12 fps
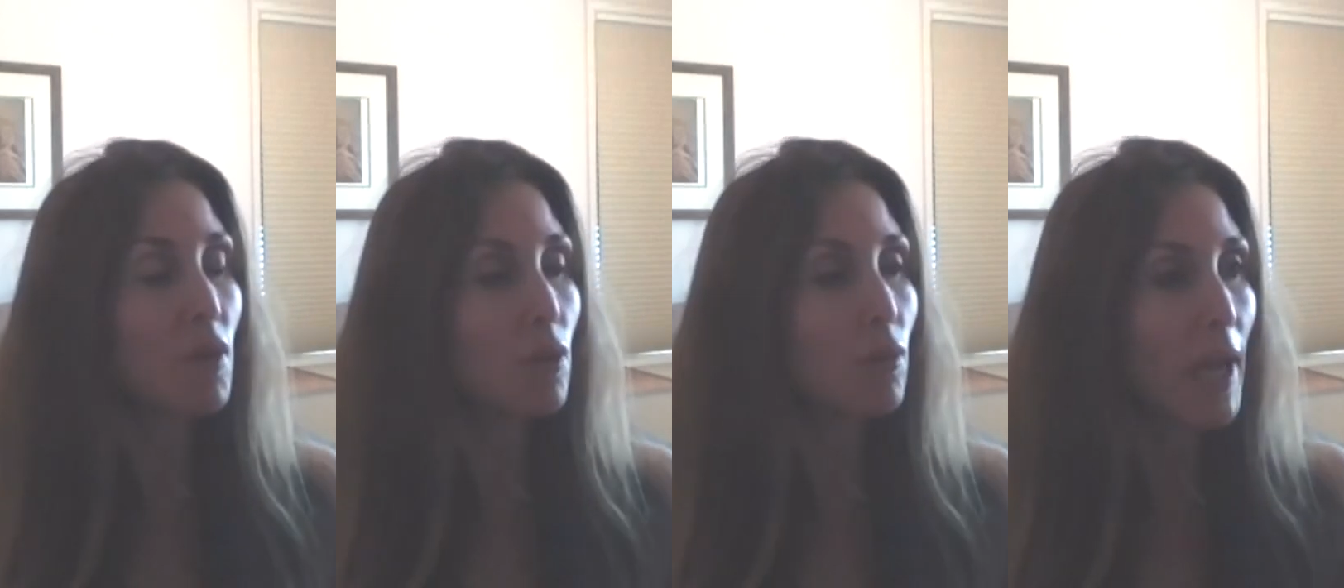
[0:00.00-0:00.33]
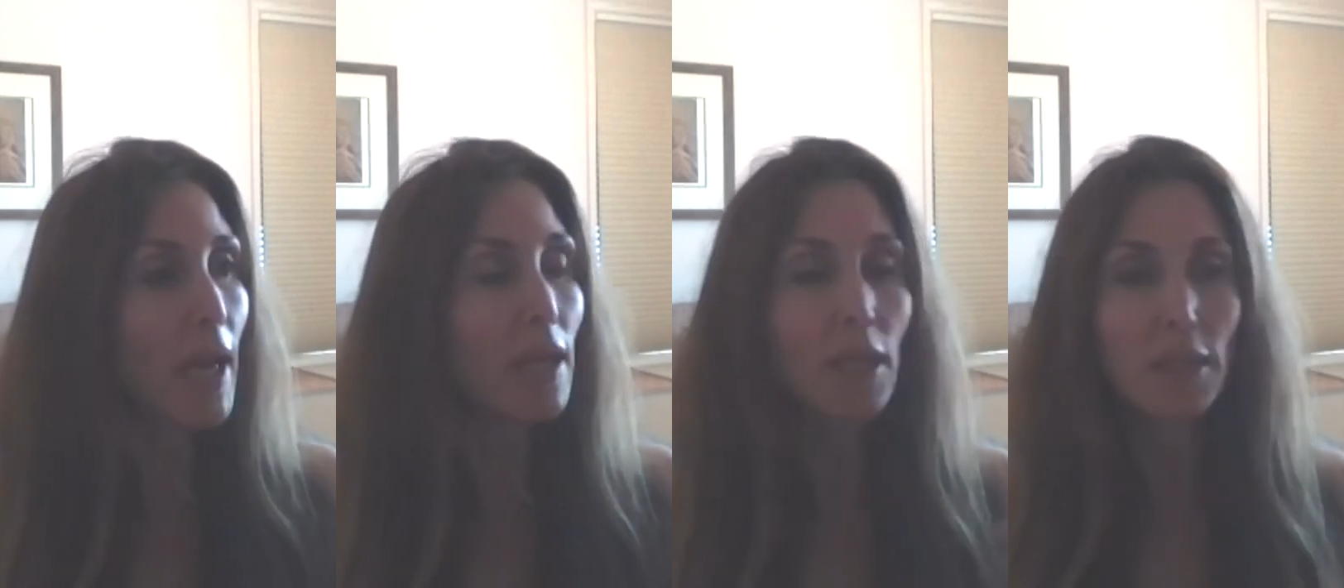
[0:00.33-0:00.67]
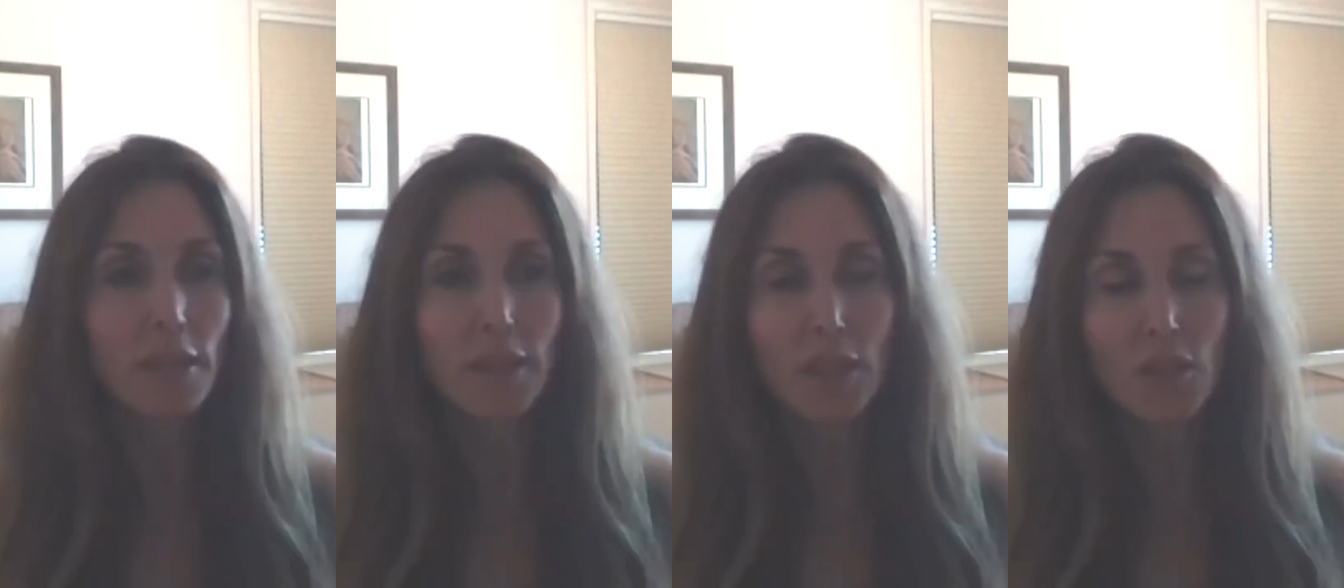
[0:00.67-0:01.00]
if you get
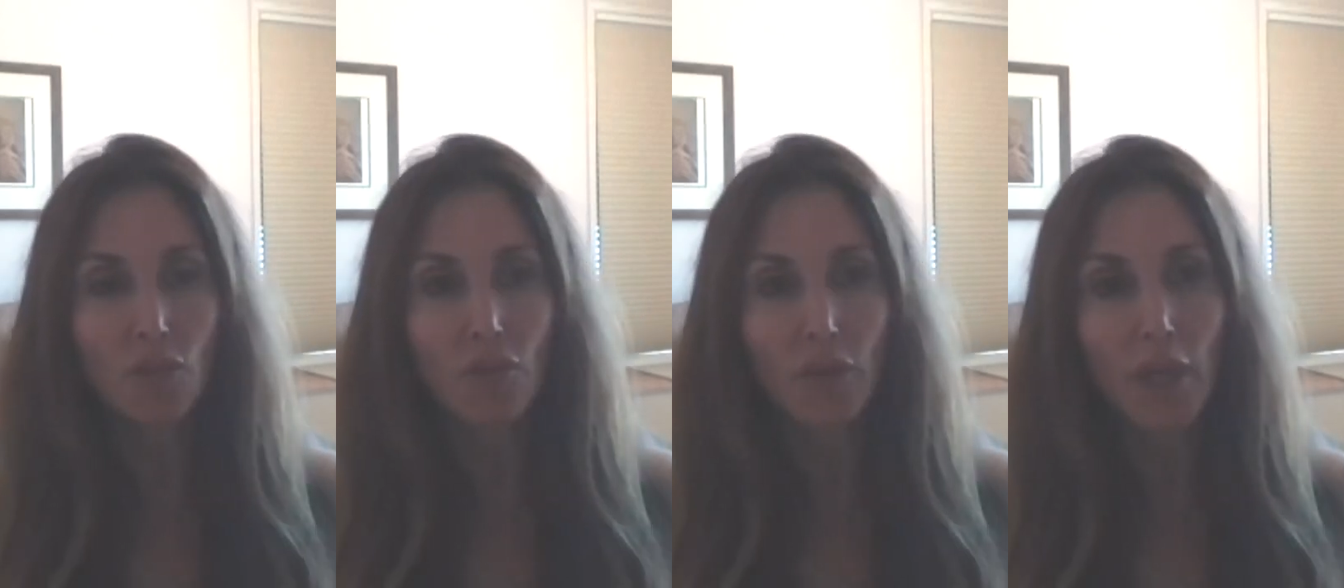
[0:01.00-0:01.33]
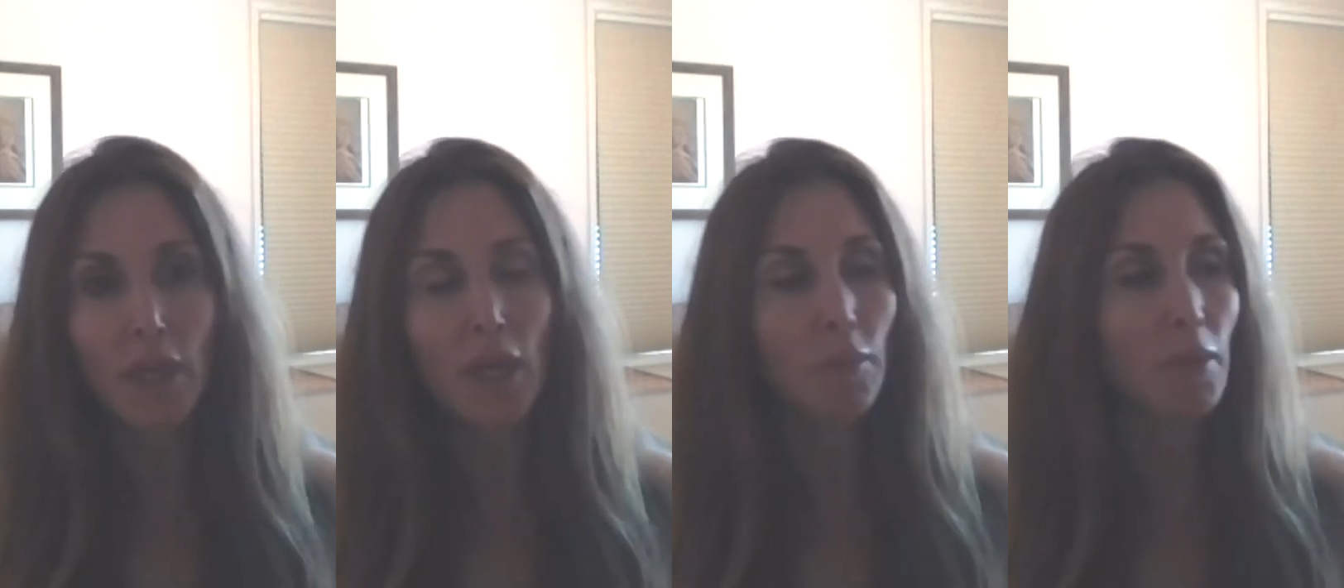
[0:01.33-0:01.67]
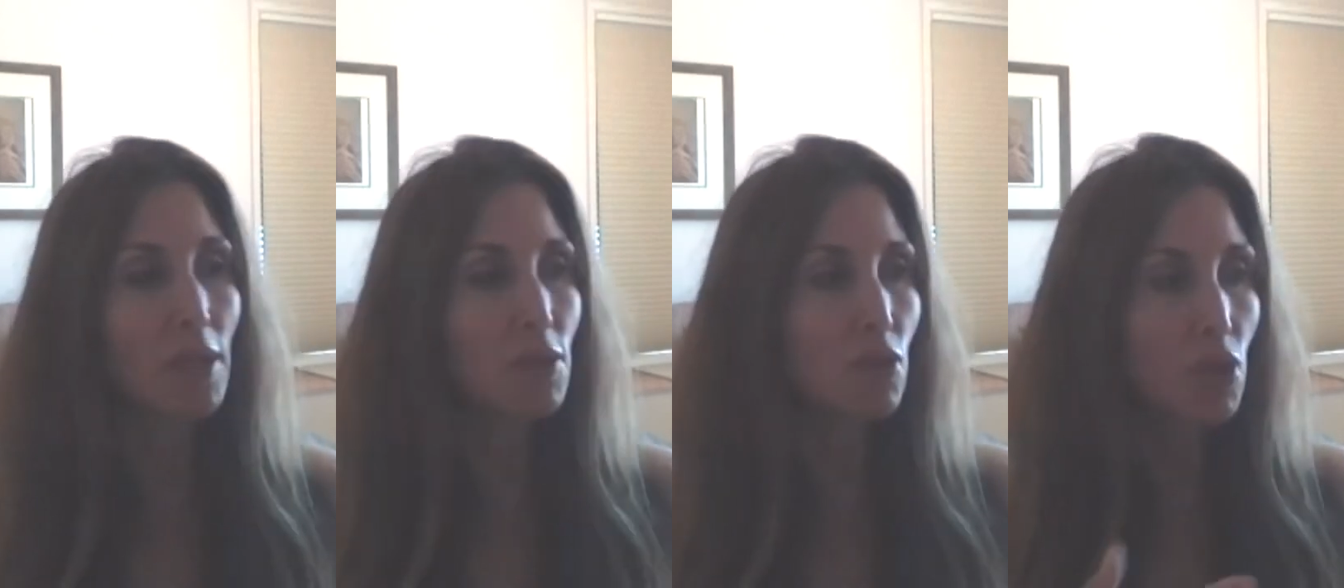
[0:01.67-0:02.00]

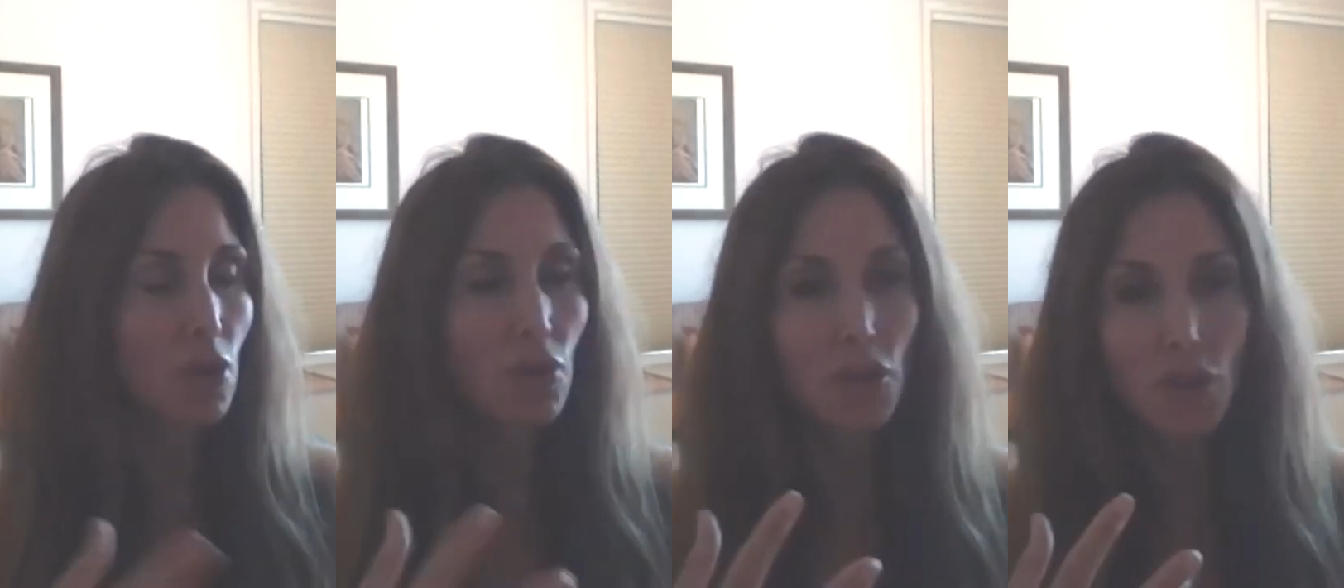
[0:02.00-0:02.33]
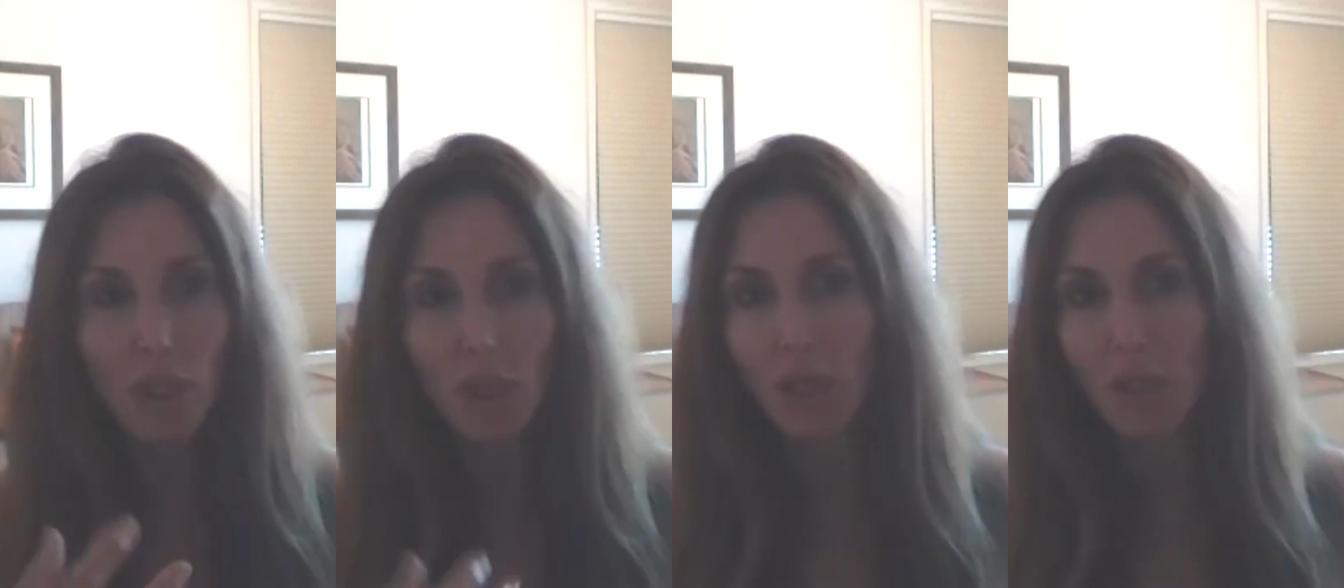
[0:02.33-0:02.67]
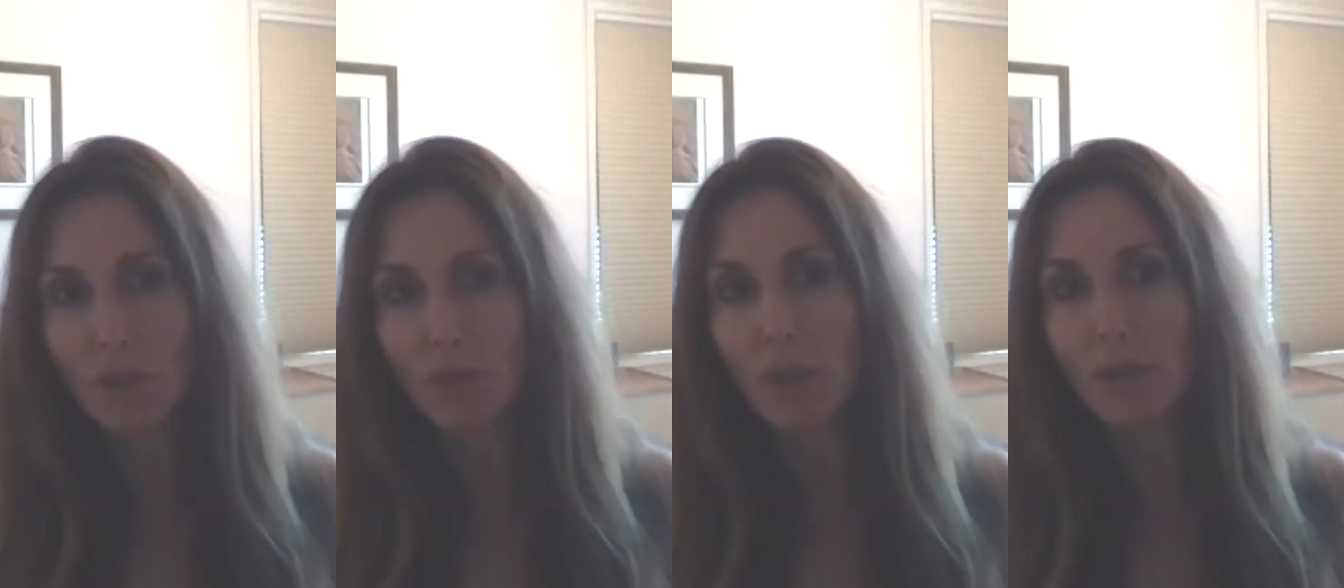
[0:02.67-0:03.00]
schizophrenia because you turned the gene
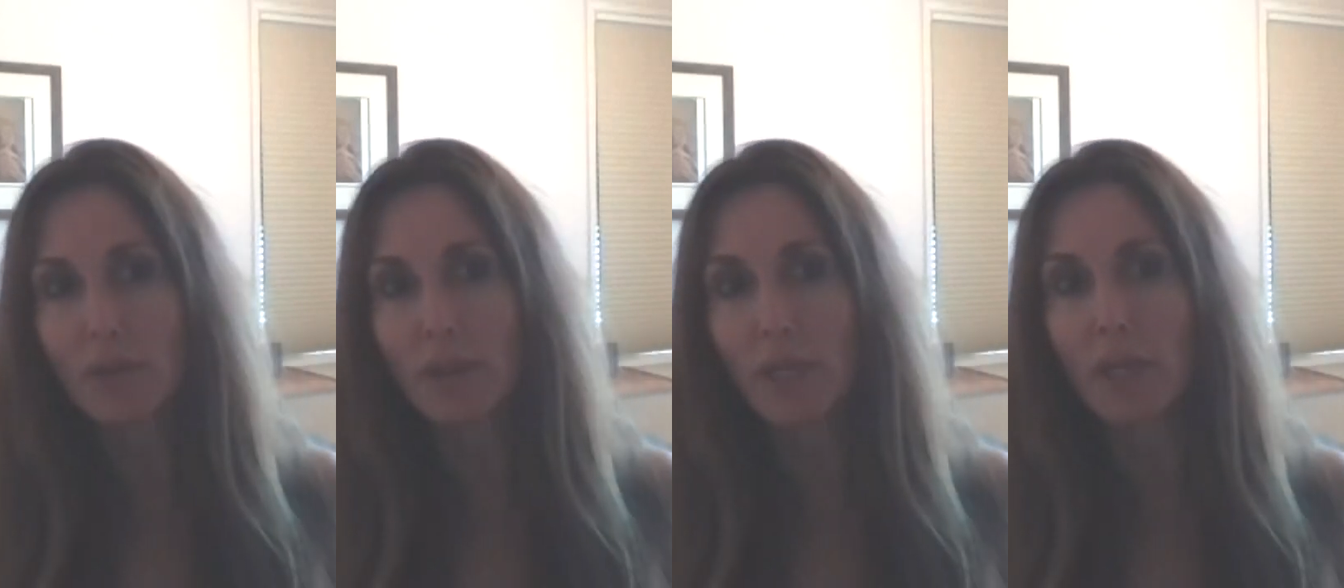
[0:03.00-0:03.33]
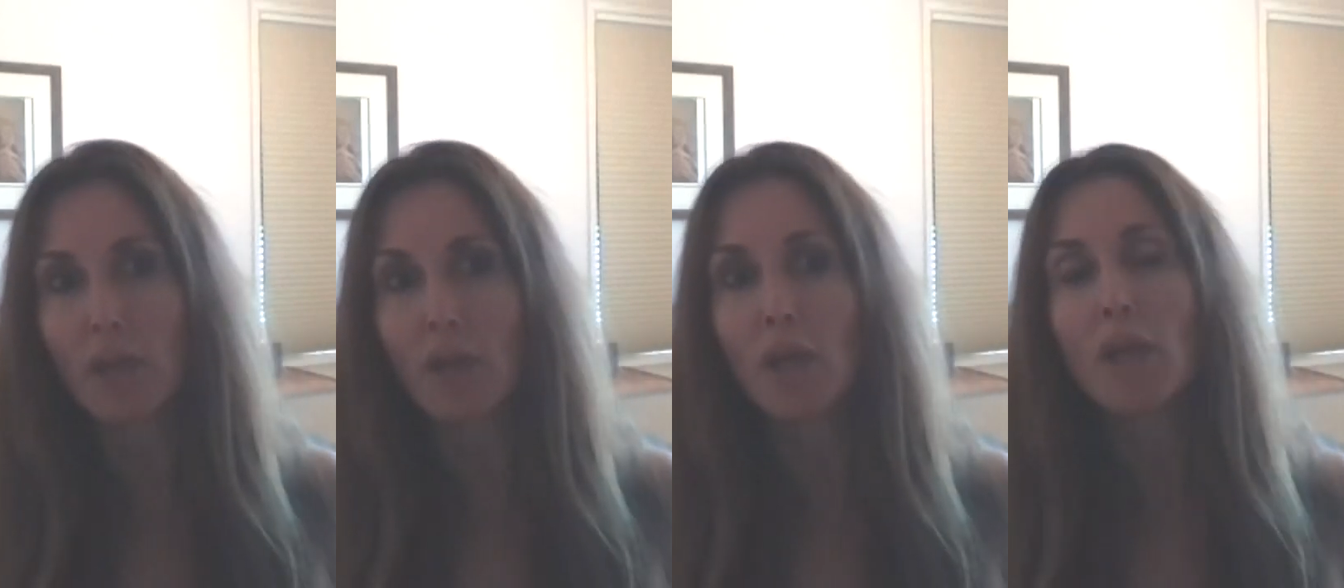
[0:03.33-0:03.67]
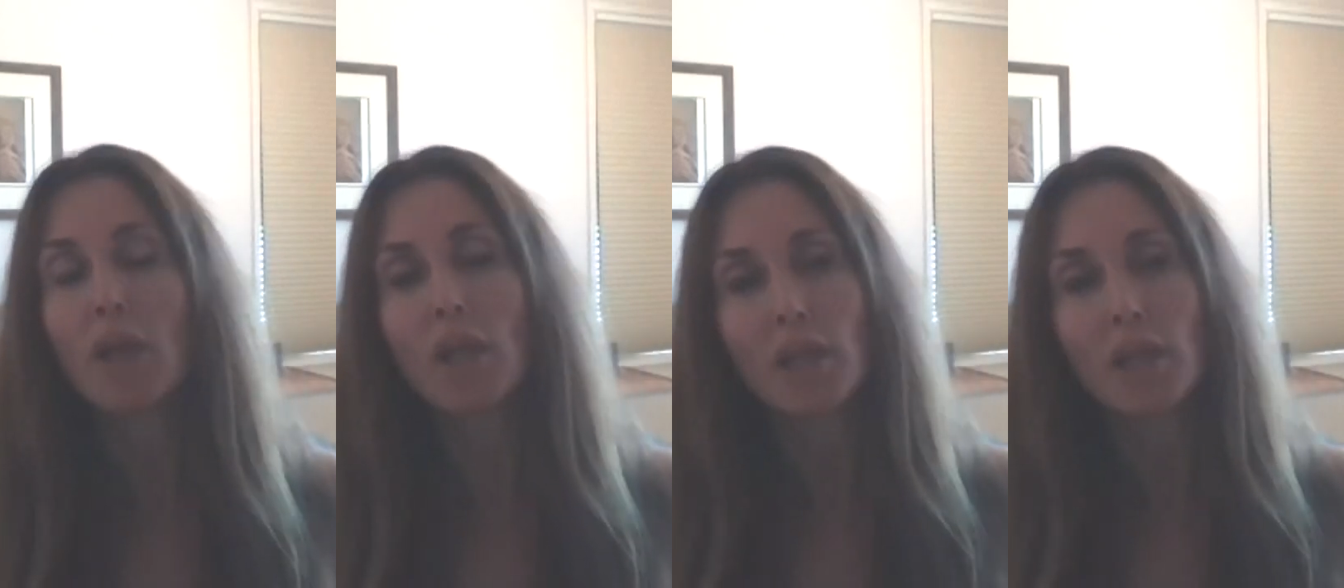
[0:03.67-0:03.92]
on two years later,